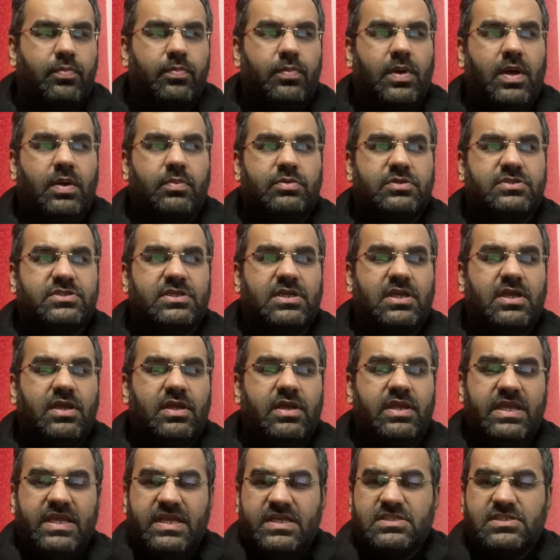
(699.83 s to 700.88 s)
I would say
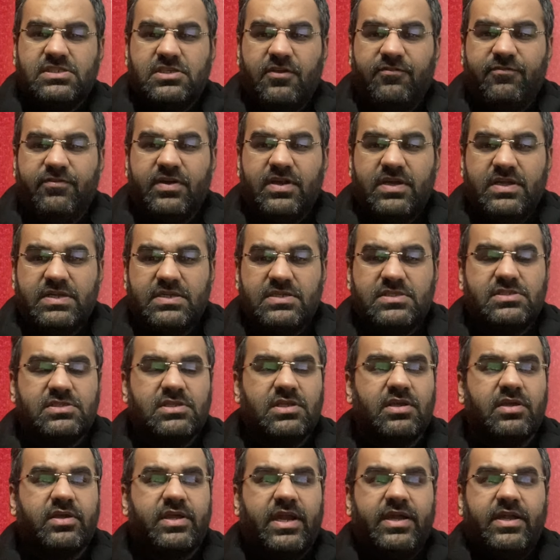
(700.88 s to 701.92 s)
ESG funds,
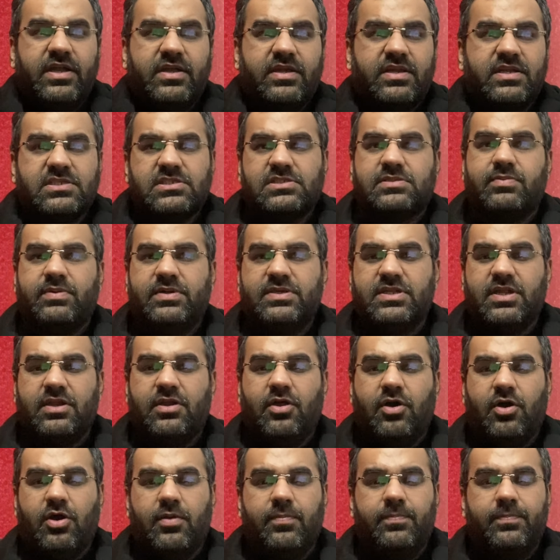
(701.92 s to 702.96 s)
credit risk fund
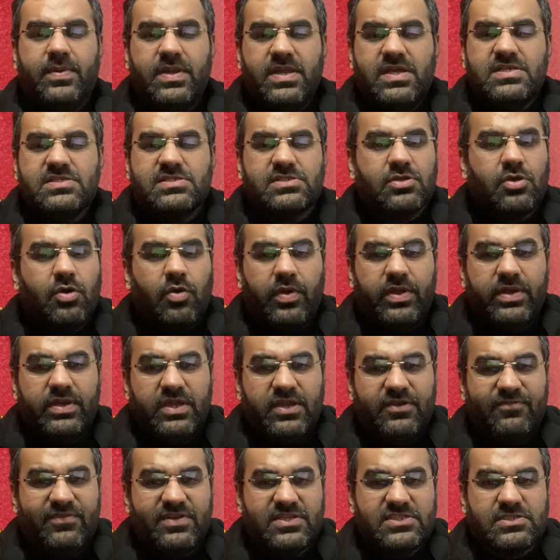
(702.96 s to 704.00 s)
and all. Please go and
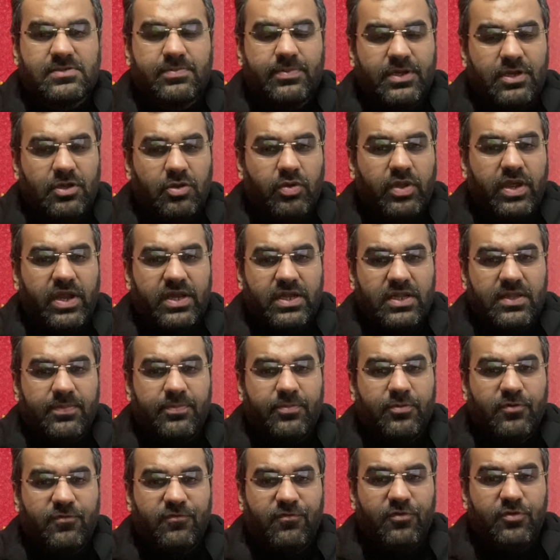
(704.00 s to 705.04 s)
invest, but look at the
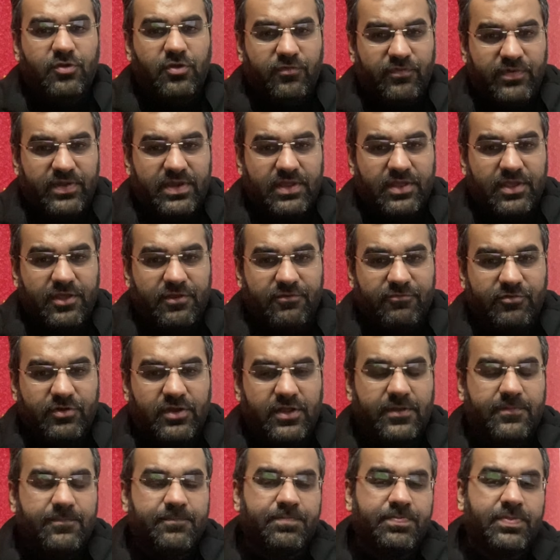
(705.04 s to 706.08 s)
portfolio very
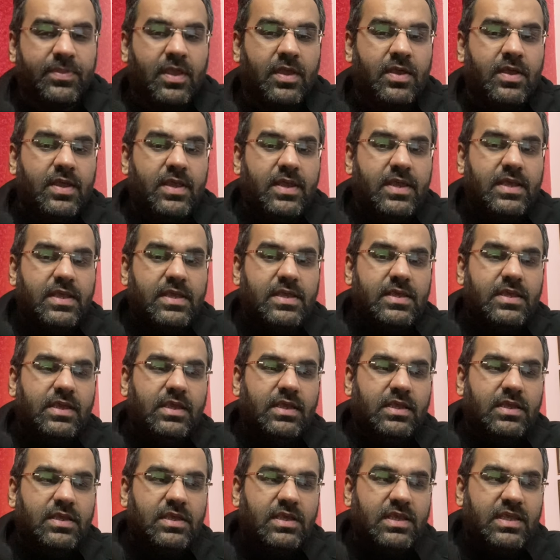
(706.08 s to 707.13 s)
carefully.
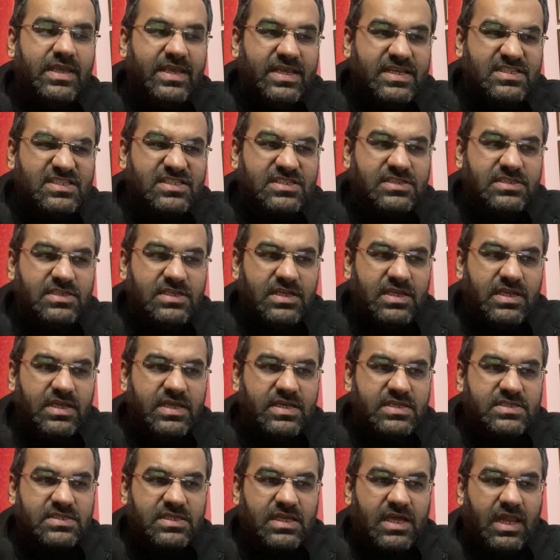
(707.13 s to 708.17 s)
ESG
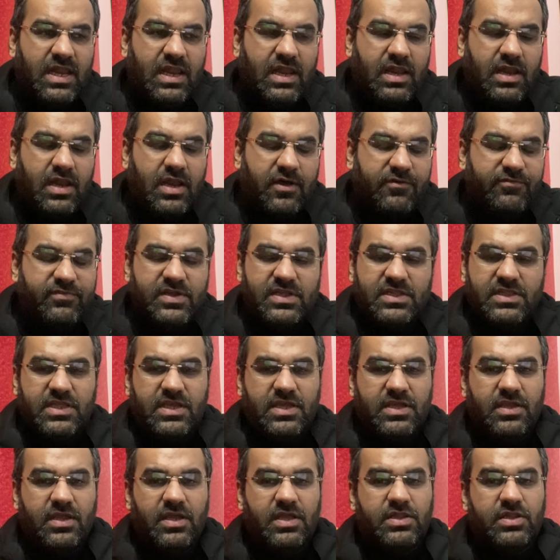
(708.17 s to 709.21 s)
is a lovely
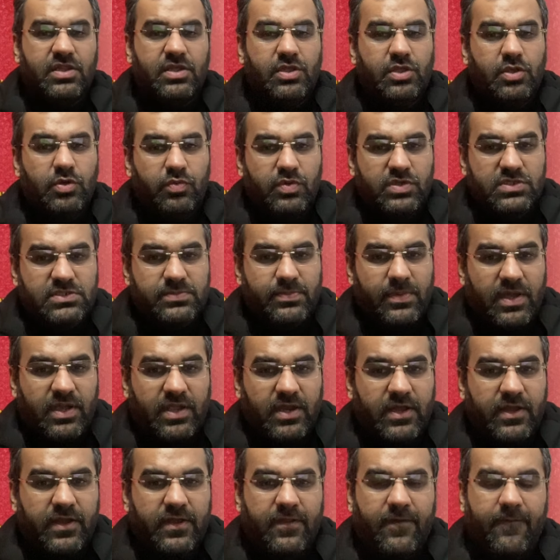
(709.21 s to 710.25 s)
thing in the US
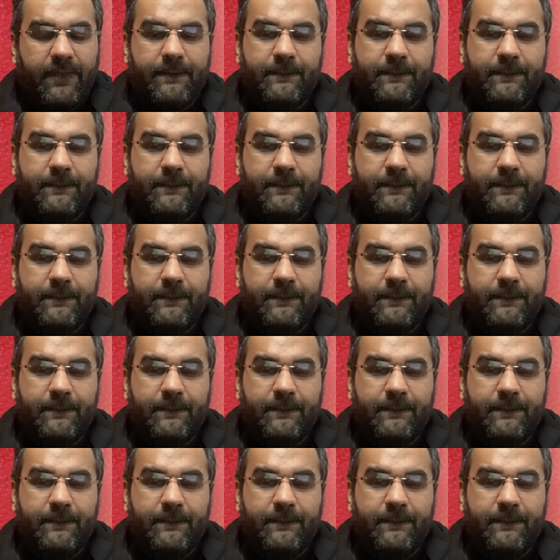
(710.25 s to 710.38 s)
market.